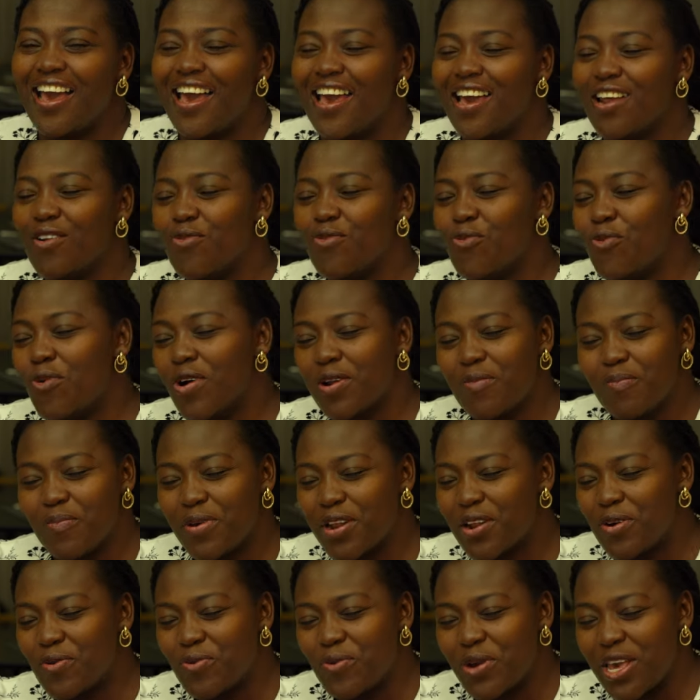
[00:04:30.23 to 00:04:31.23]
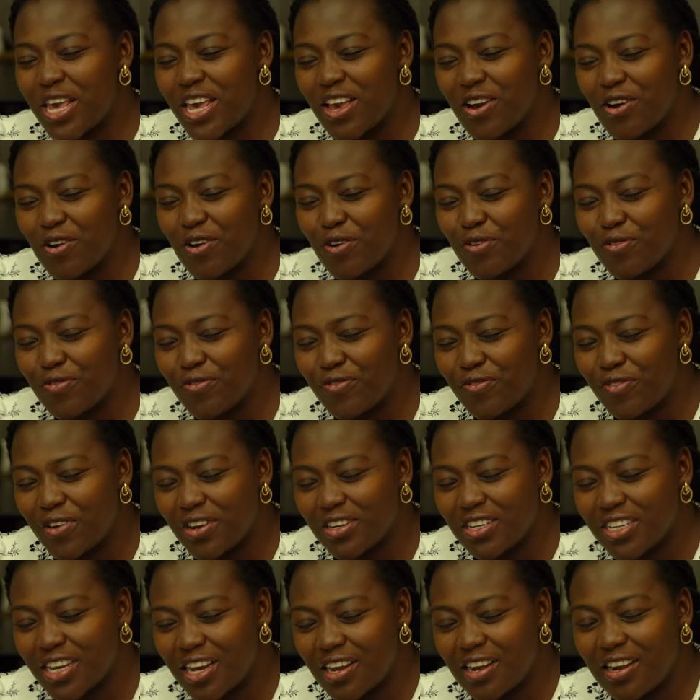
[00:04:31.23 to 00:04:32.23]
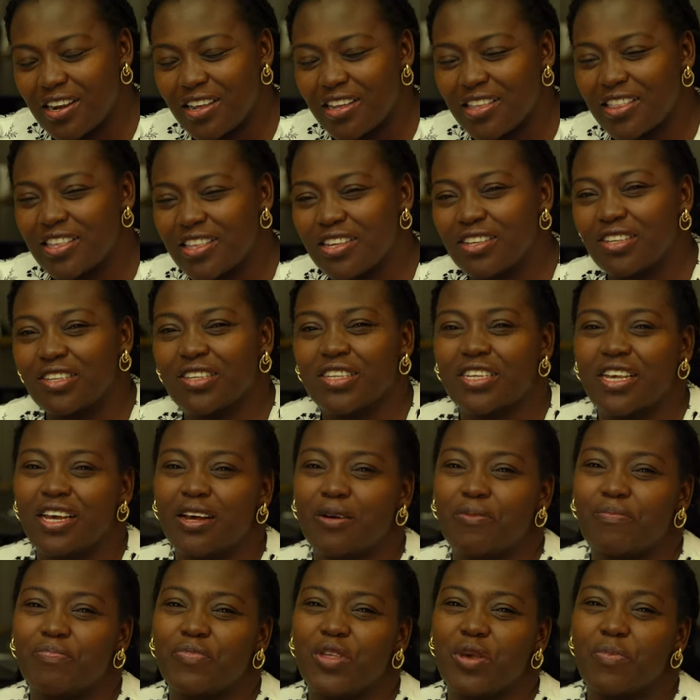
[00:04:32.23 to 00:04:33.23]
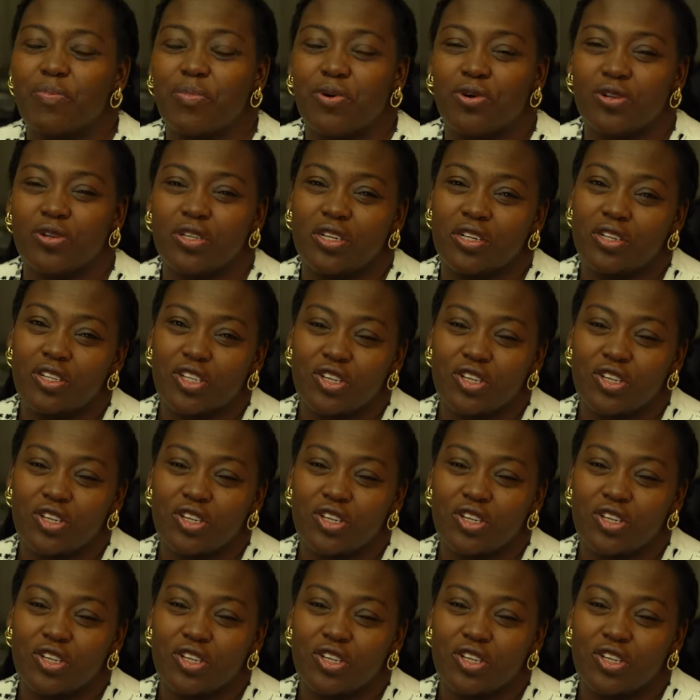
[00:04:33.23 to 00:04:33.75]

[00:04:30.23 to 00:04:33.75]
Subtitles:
And what better way of tackling this important